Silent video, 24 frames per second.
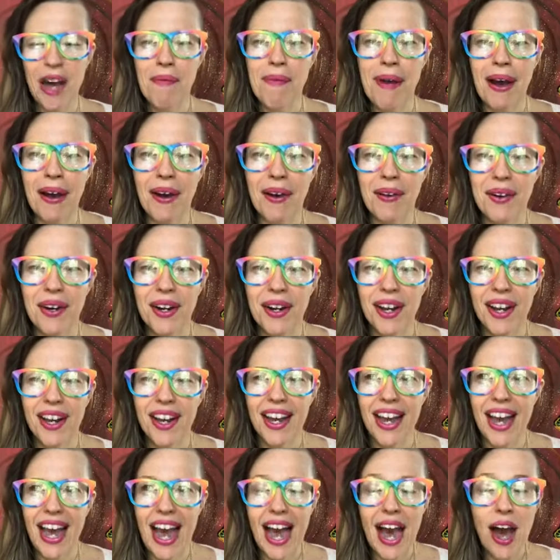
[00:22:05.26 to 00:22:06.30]
about
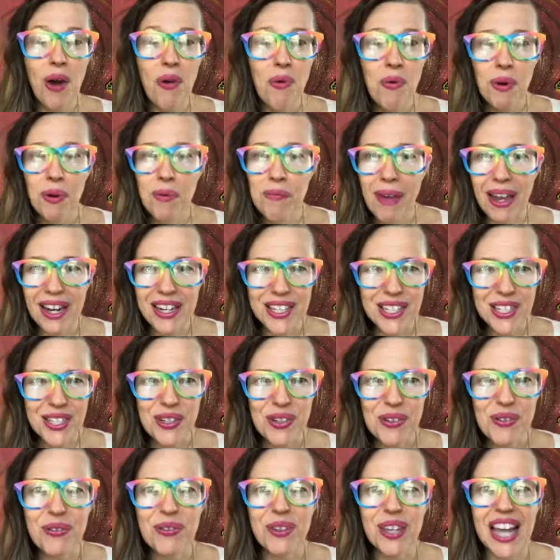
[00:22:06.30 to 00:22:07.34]
how we're meant
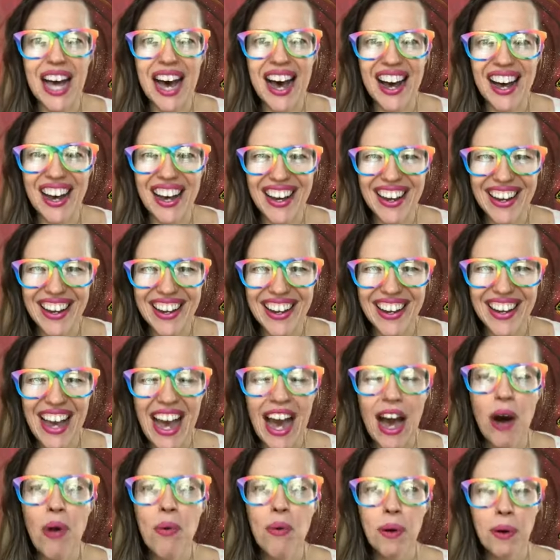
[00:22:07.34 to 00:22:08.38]
to fly,
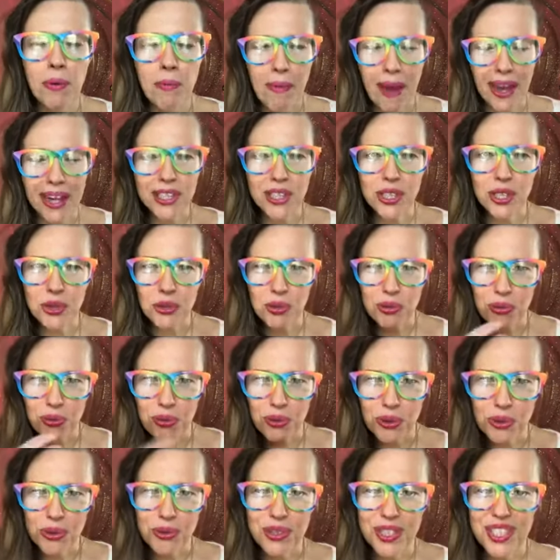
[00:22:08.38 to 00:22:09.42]
how we're meant to
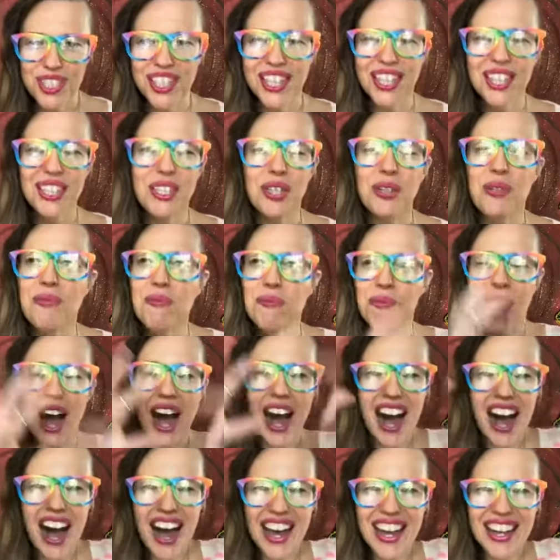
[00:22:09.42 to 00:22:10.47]
root, to
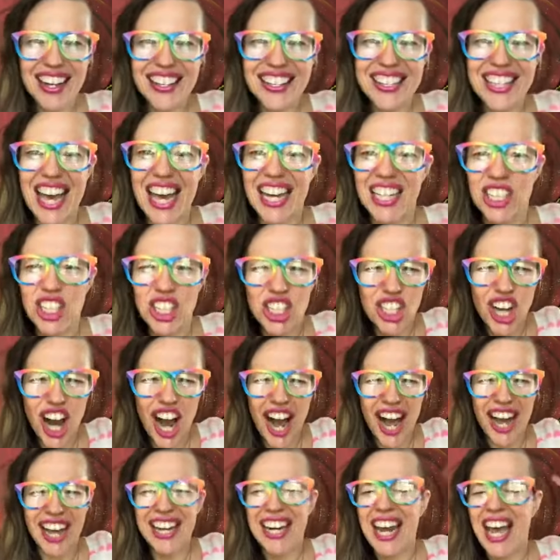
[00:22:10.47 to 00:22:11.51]
rise and
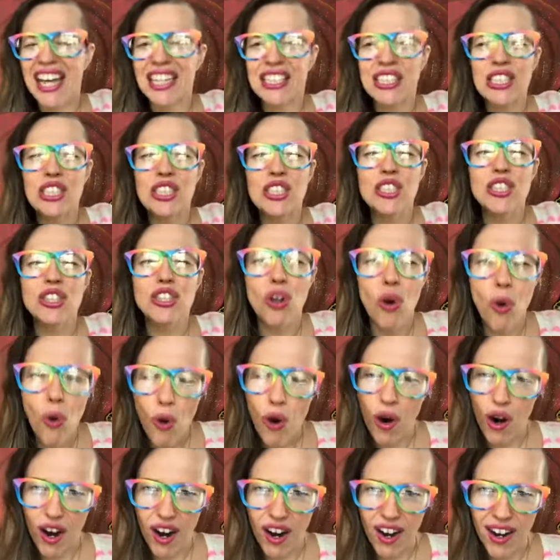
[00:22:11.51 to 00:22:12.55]
shine and
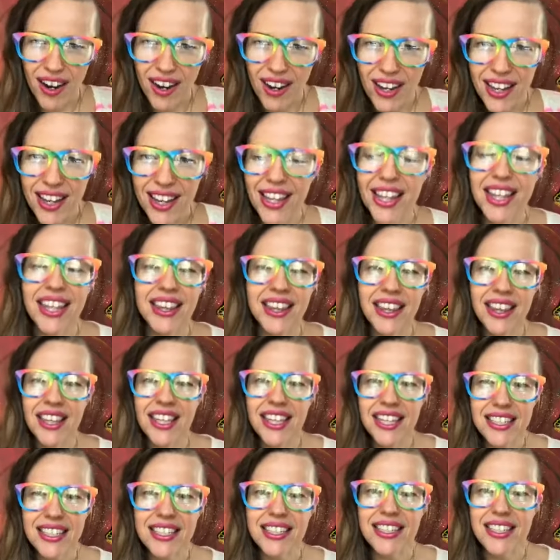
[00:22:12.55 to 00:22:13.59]
soar
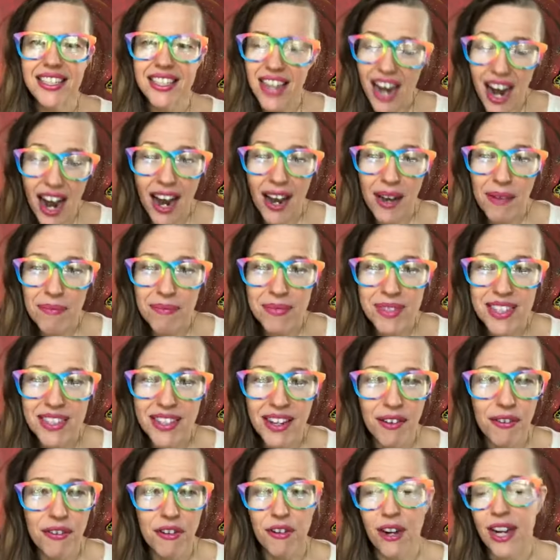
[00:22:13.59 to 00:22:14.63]
in these
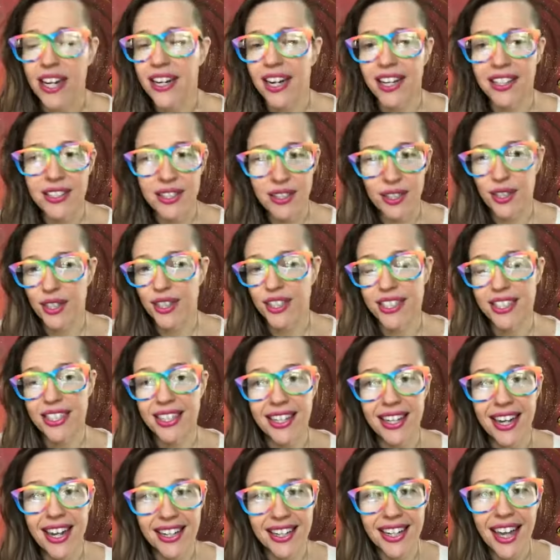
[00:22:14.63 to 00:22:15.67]
times of great
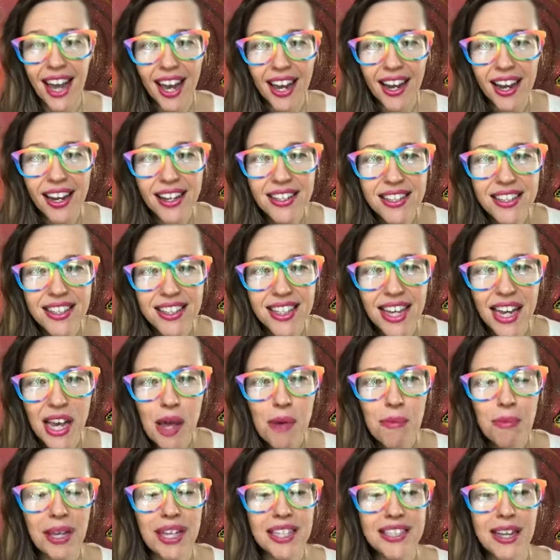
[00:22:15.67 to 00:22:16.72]
uncertainty and chaos.
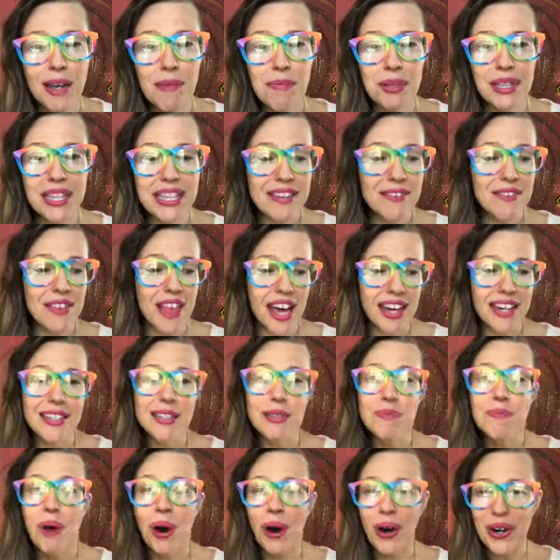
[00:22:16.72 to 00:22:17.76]
Because I believe that
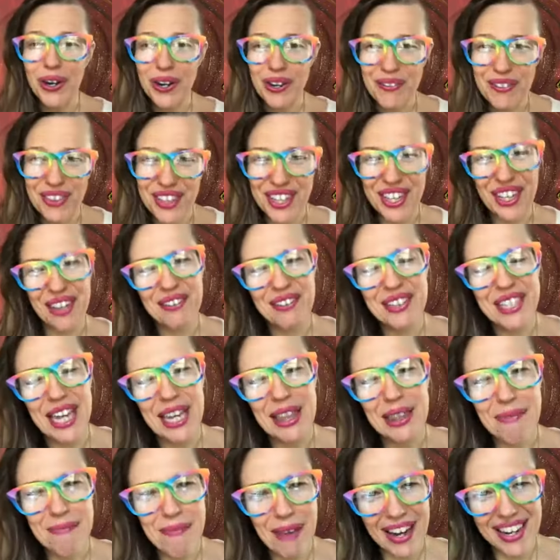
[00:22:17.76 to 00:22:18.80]
is part of the gift
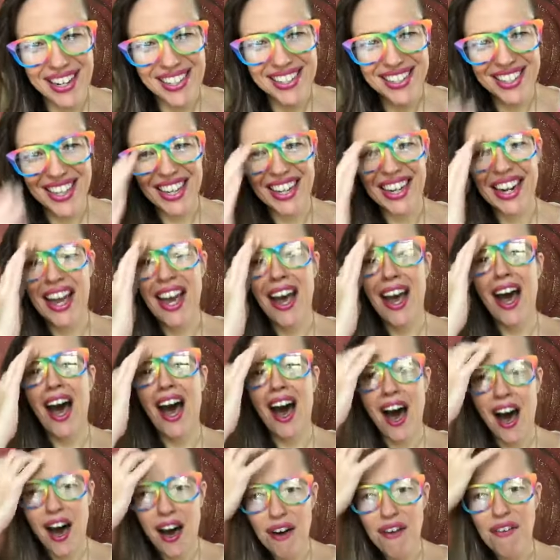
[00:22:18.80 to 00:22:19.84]
and the medicine
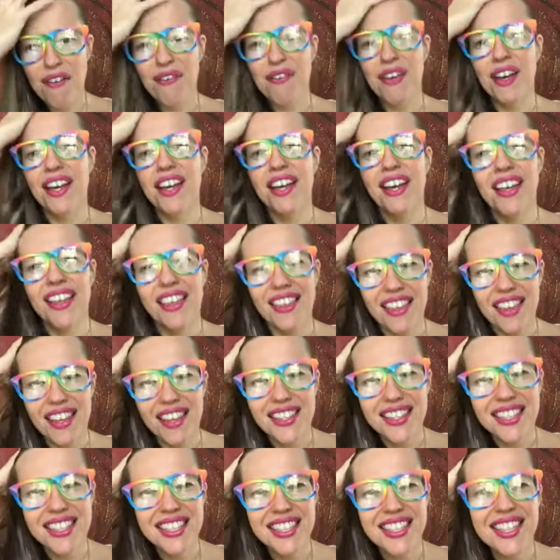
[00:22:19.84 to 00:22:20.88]
of
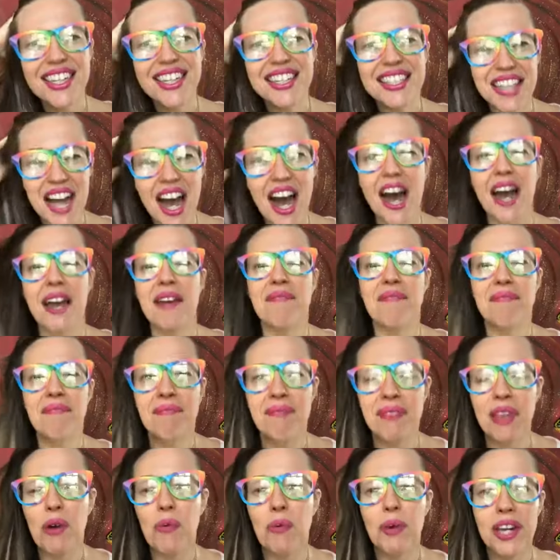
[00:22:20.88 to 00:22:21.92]
this
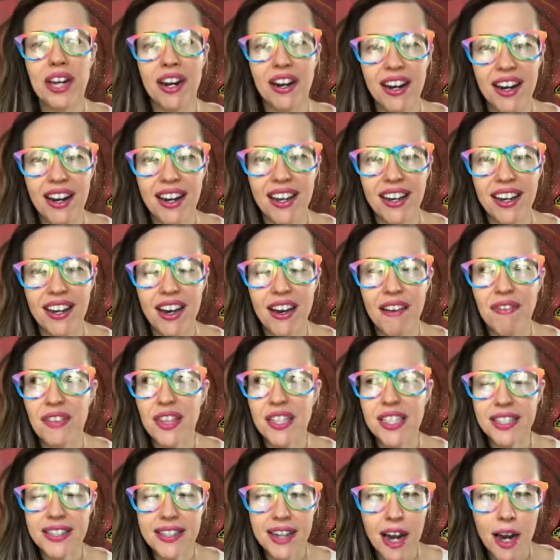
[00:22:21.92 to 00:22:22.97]
time that we are in,
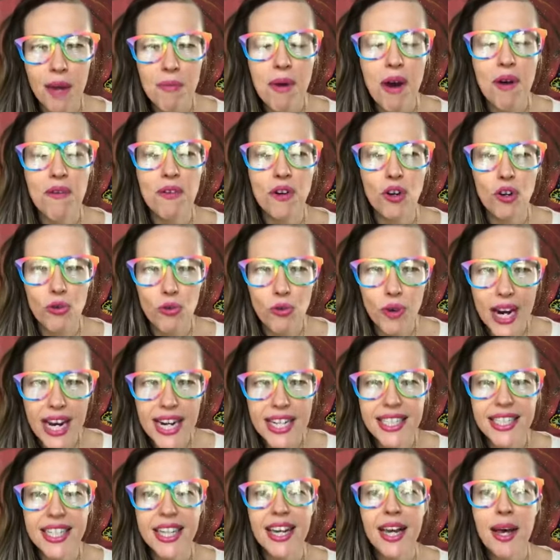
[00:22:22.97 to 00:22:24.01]
of this time of
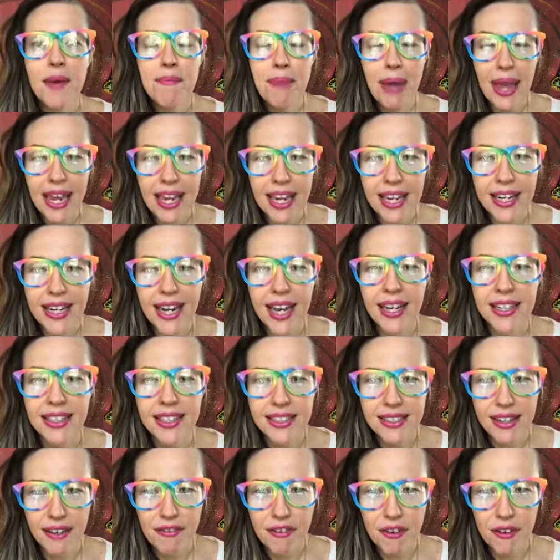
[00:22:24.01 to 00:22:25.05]
great pain
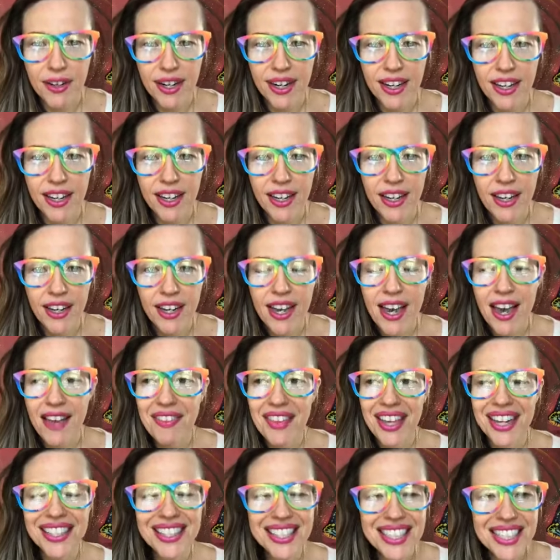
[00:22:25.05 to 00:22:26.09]
and suffering.
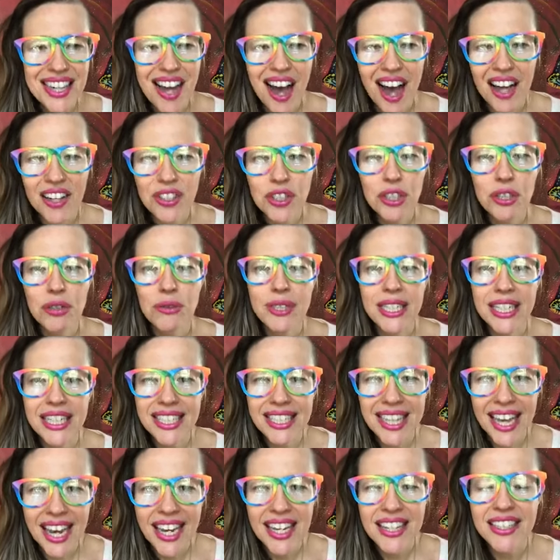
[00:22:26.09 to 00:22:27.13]
And that is not to
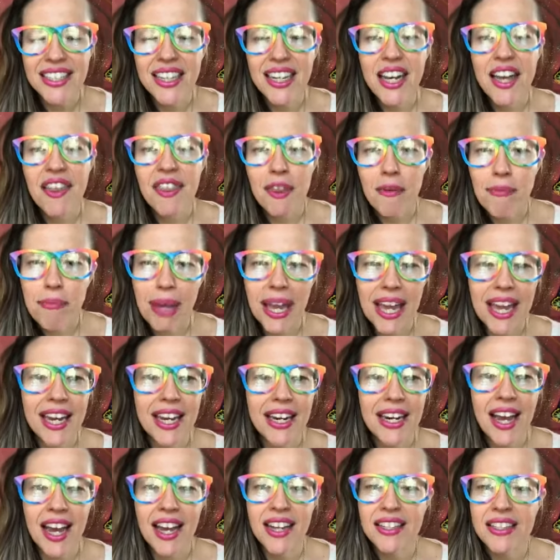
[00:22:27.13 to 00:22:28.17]
negate the
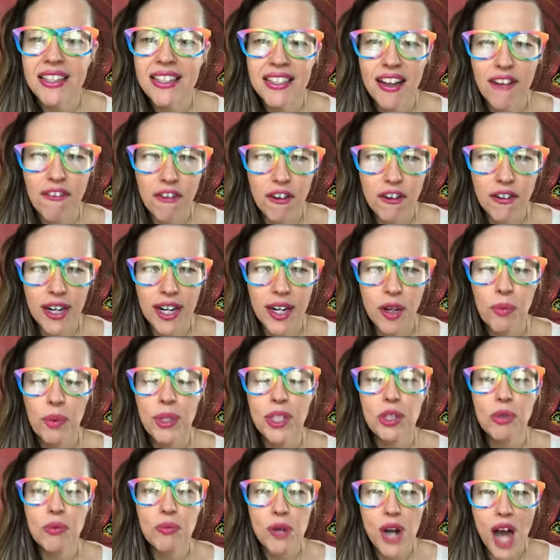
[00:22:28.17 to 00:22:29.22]
pain and suffering.
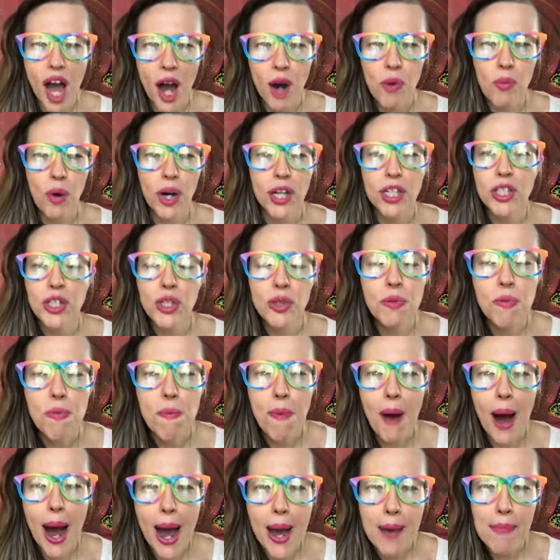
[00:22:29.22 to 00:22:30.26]
We do not want to
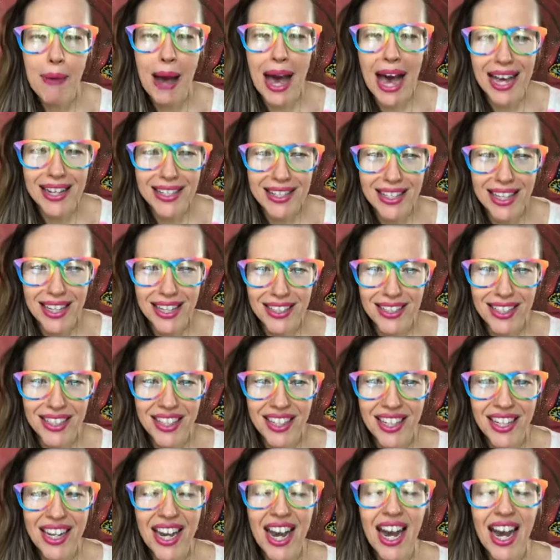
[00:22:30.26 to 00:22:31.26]
bypass it.